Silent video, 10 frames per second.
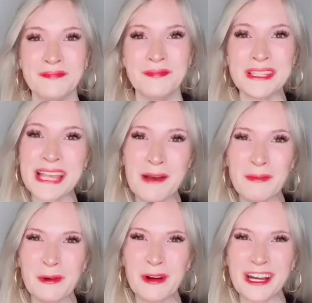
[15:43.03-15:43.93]
Miss
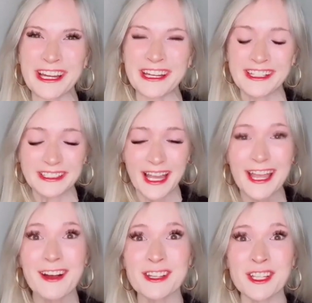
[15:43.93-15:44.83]
Applewood,
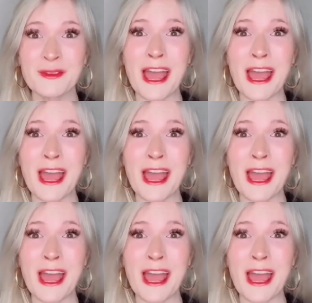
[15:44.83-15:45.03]
I got you an